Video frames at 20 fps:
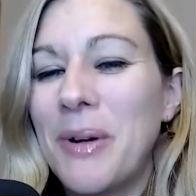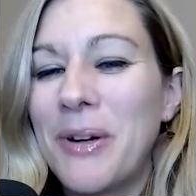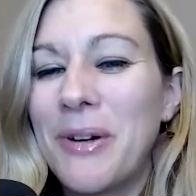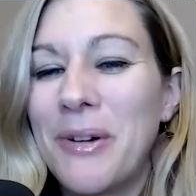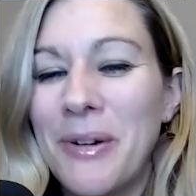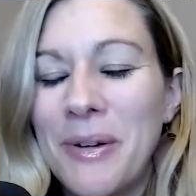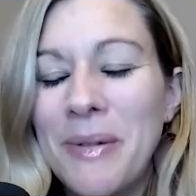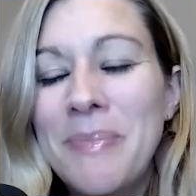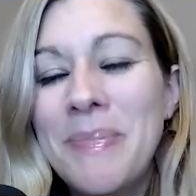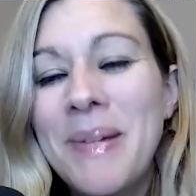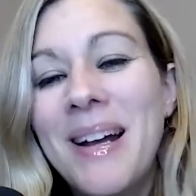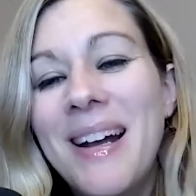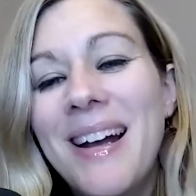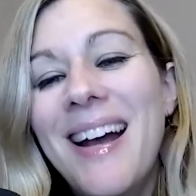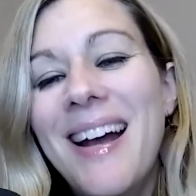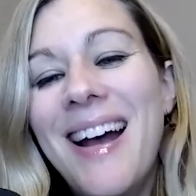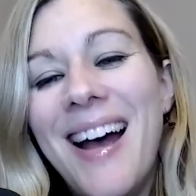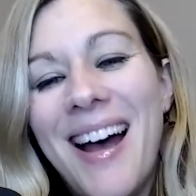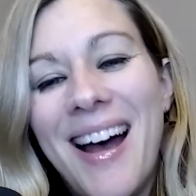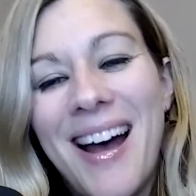group.
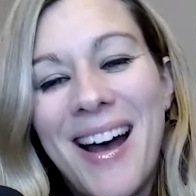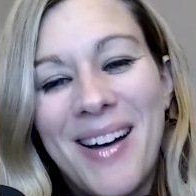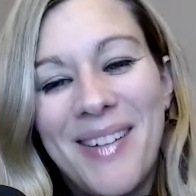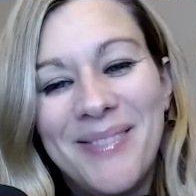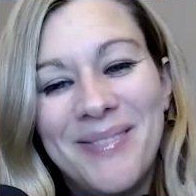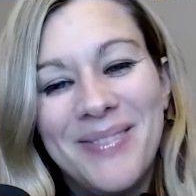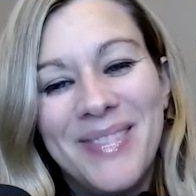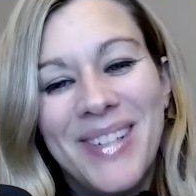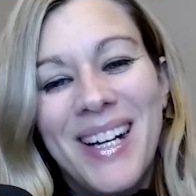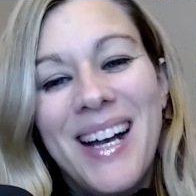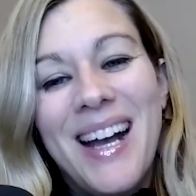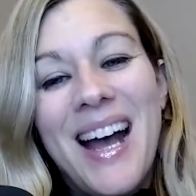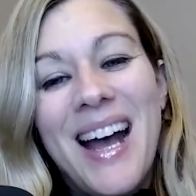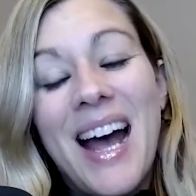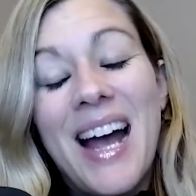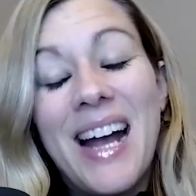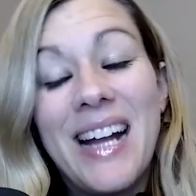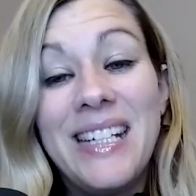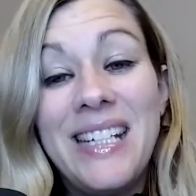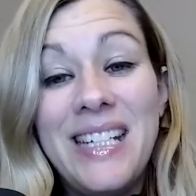Um,
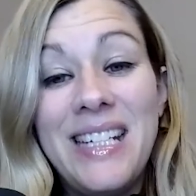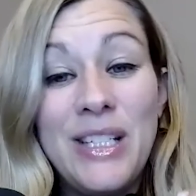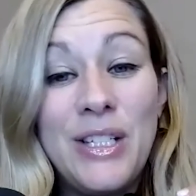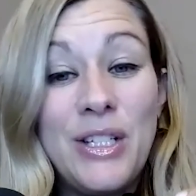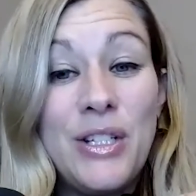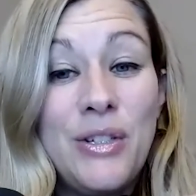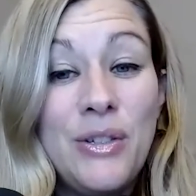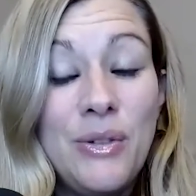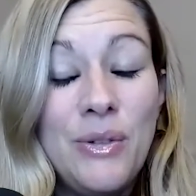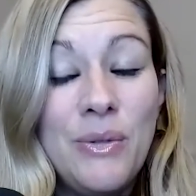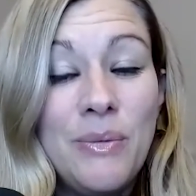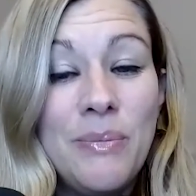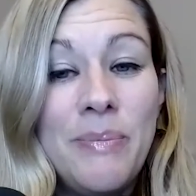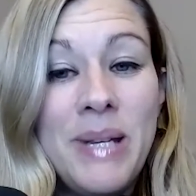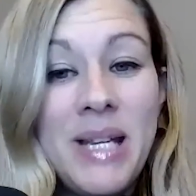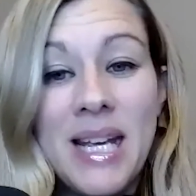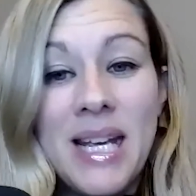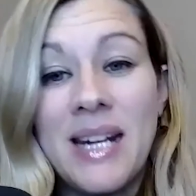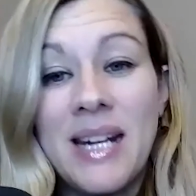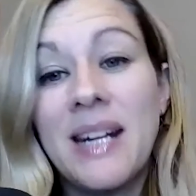I need to
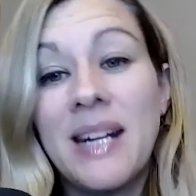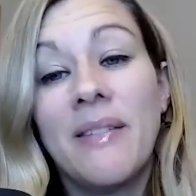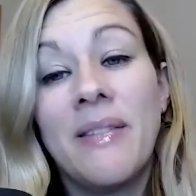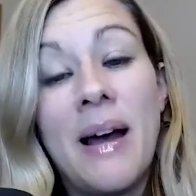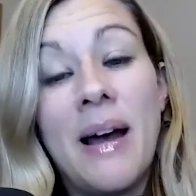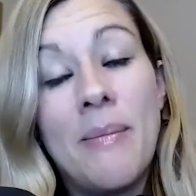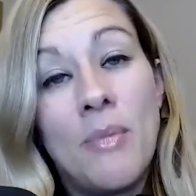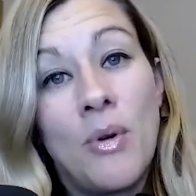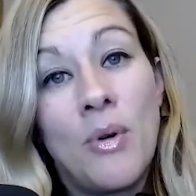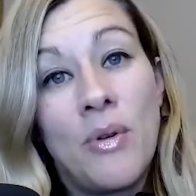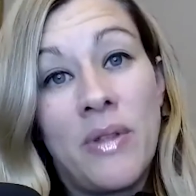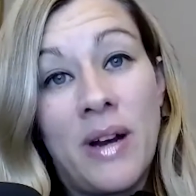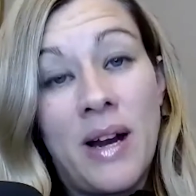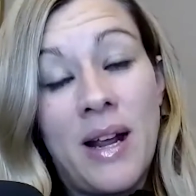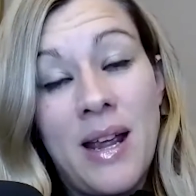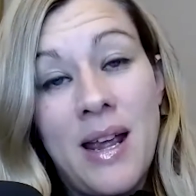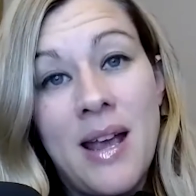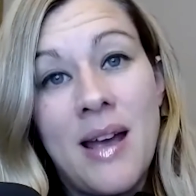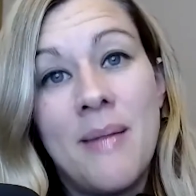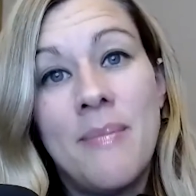be in it a lot more than I
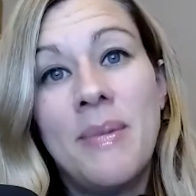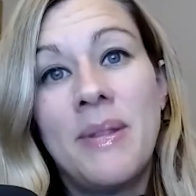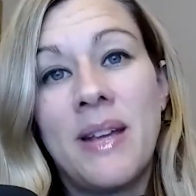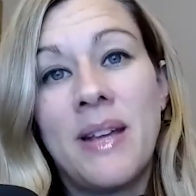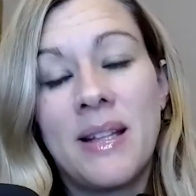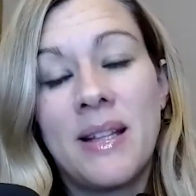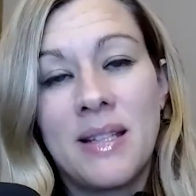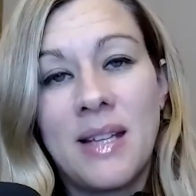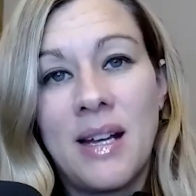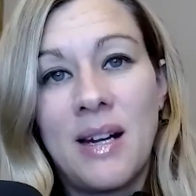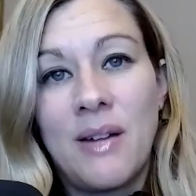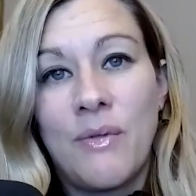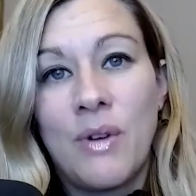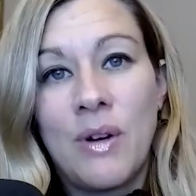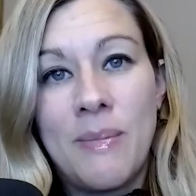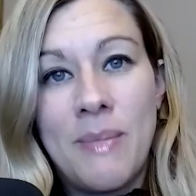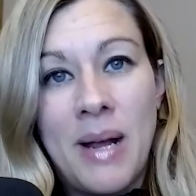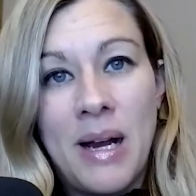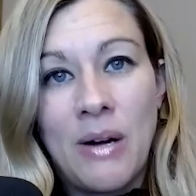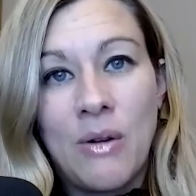am, and that's kind of one
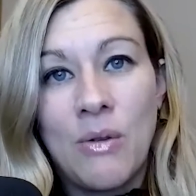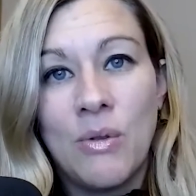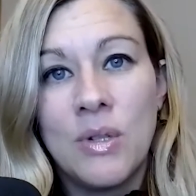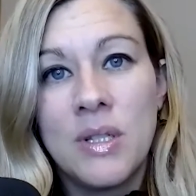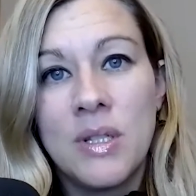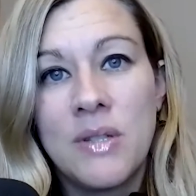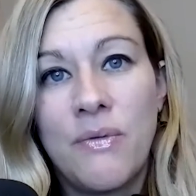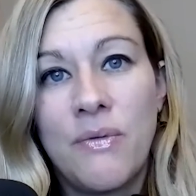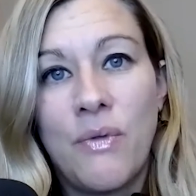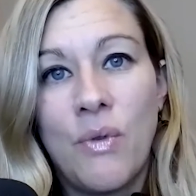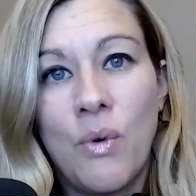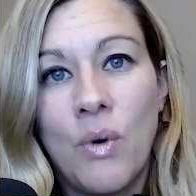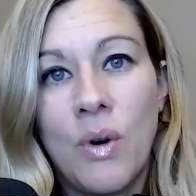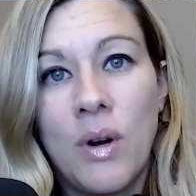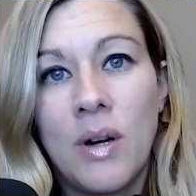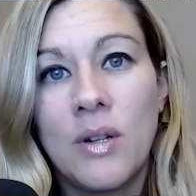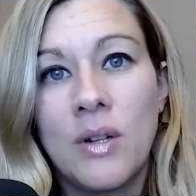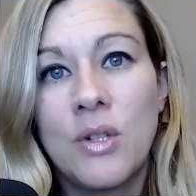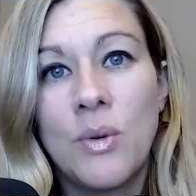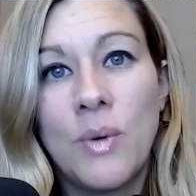of my goals
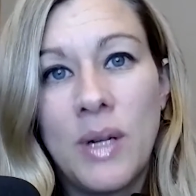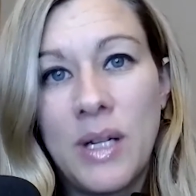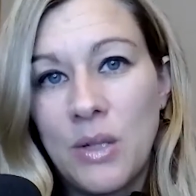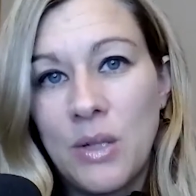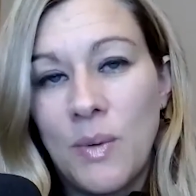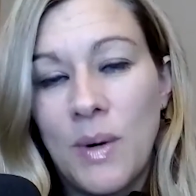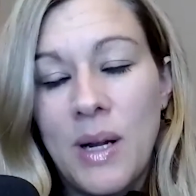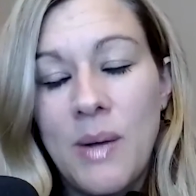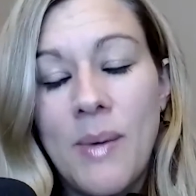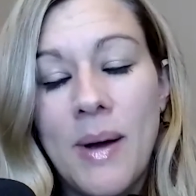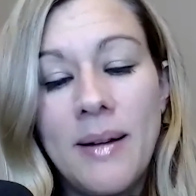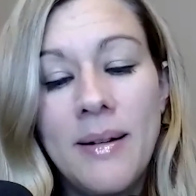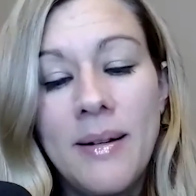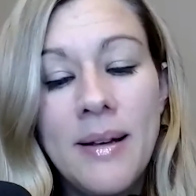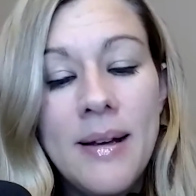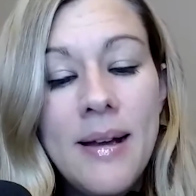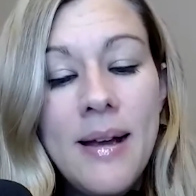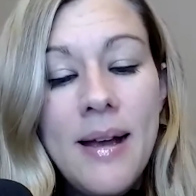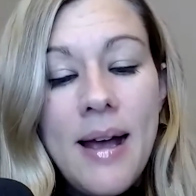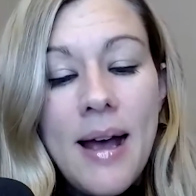for 2021.
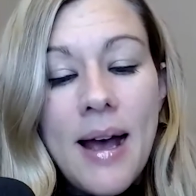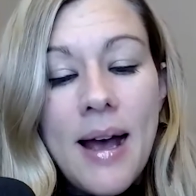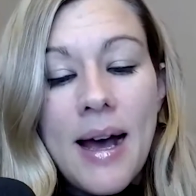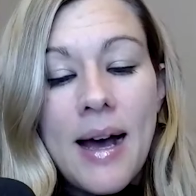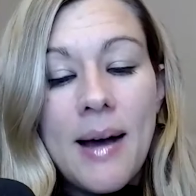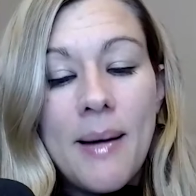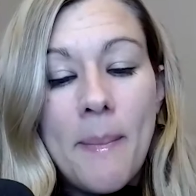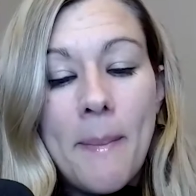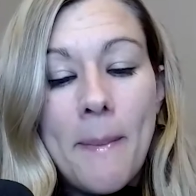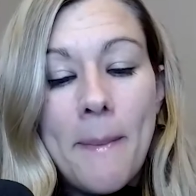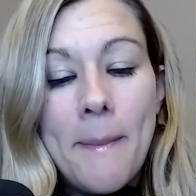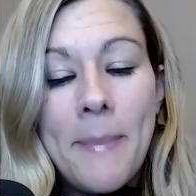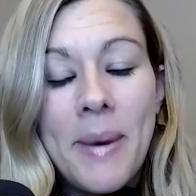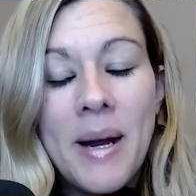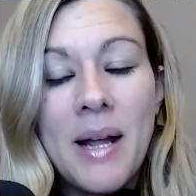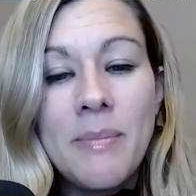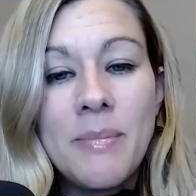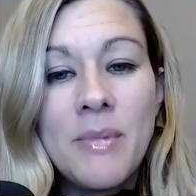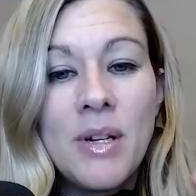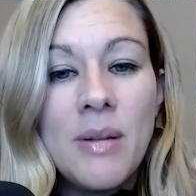But
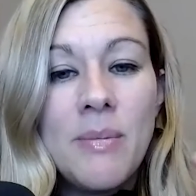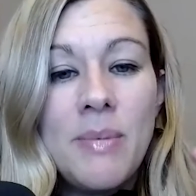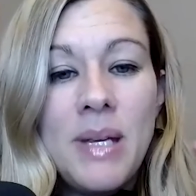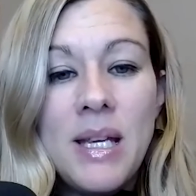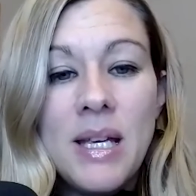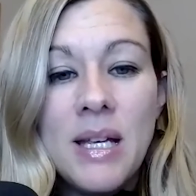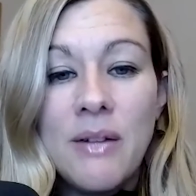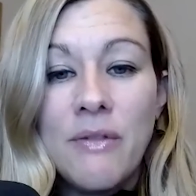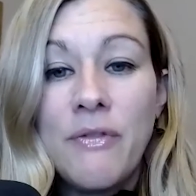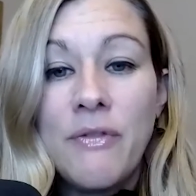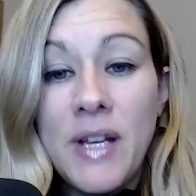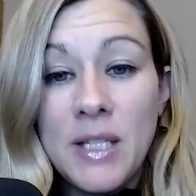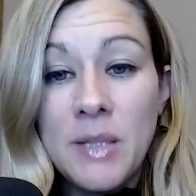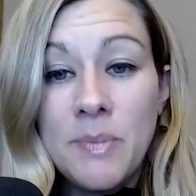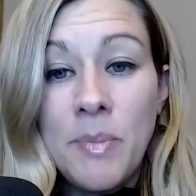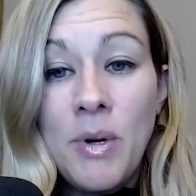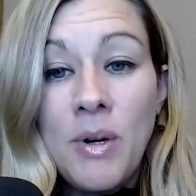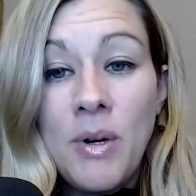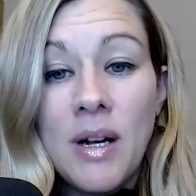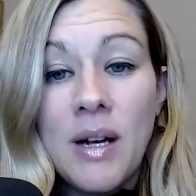I'm going to be in
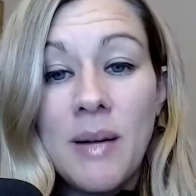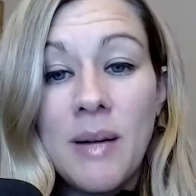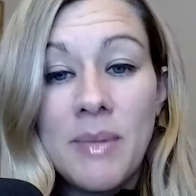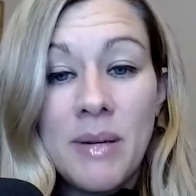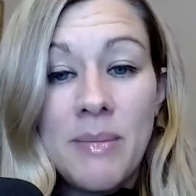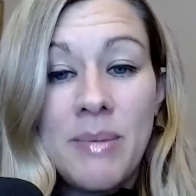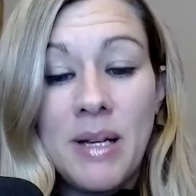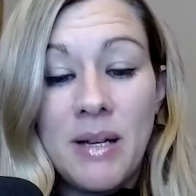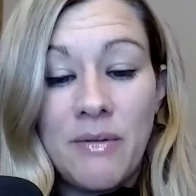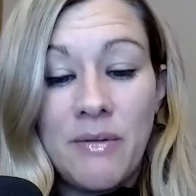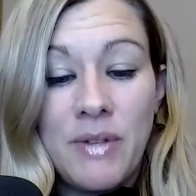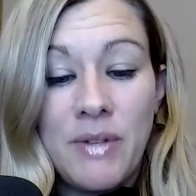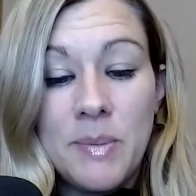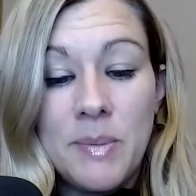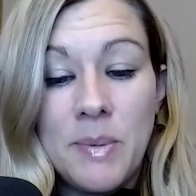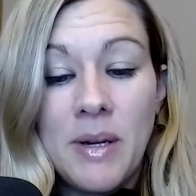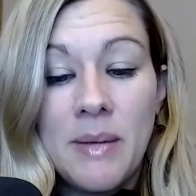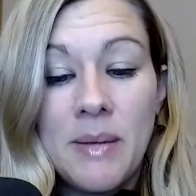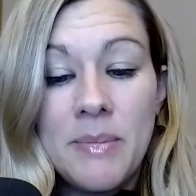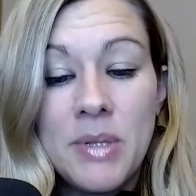Facebook. I'm going to be on
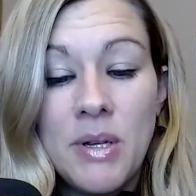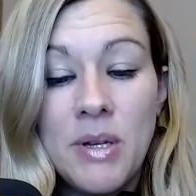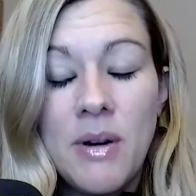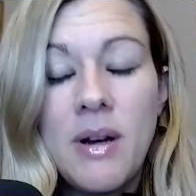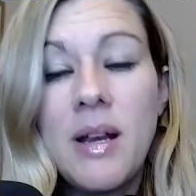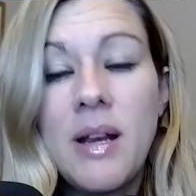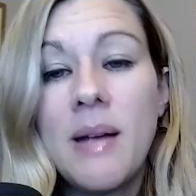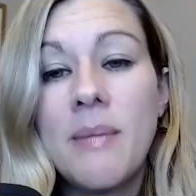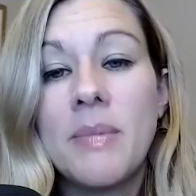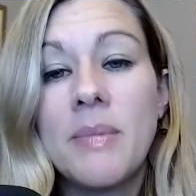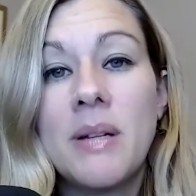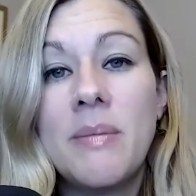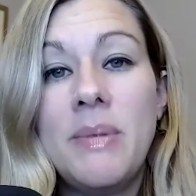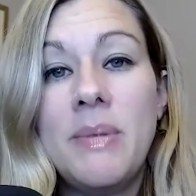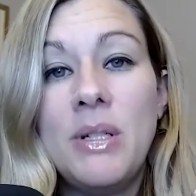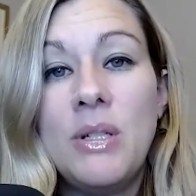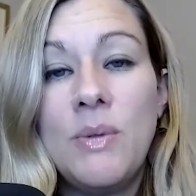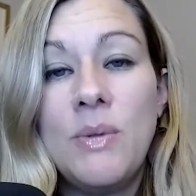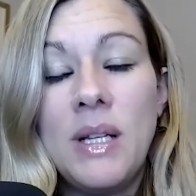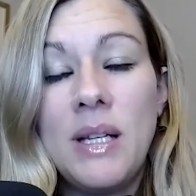Facebook. I'm sorry. I'm going to be
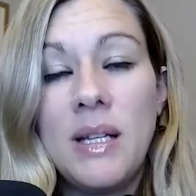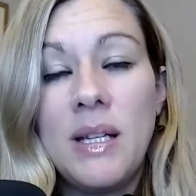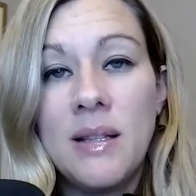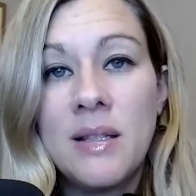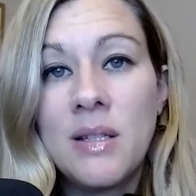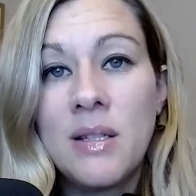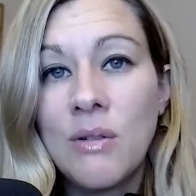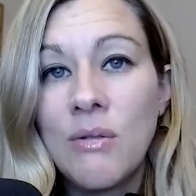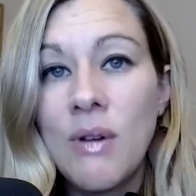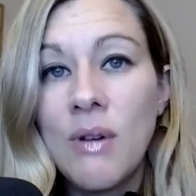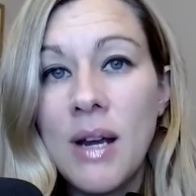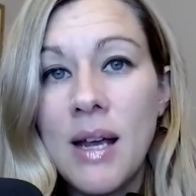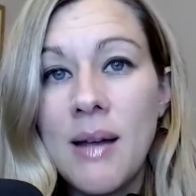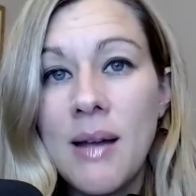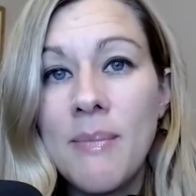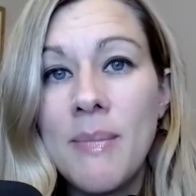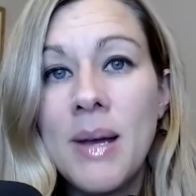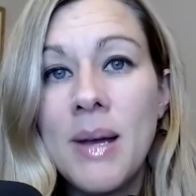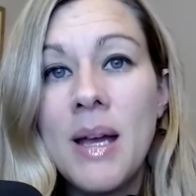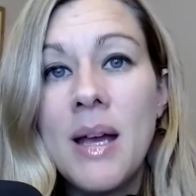doing
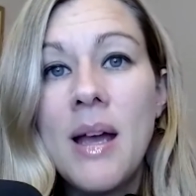Instagram,